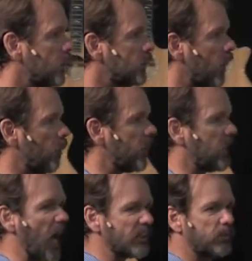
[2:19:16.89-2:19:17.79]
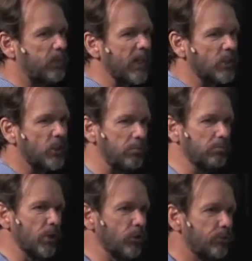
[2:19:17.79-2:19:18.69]
so that when God speaks, you
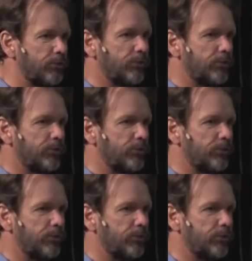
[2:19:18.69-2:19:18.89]
move.